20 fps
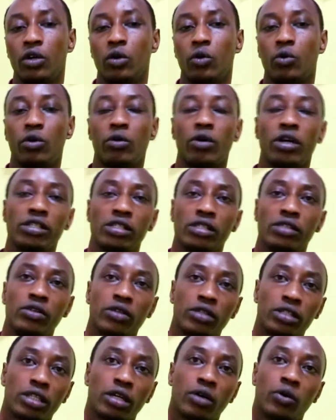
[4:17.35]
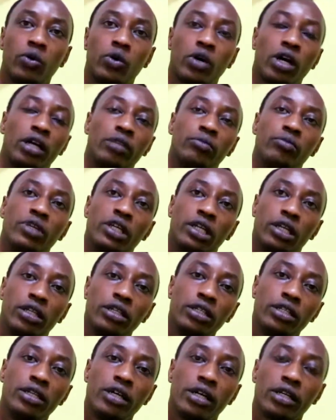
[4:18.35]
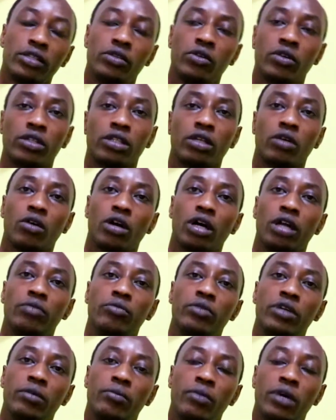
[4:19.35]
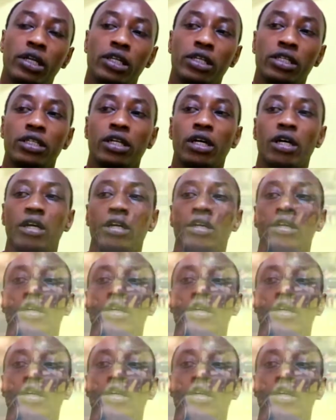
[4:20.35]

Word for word: We want a doctor who can be a leader, a doctor who can be a manager,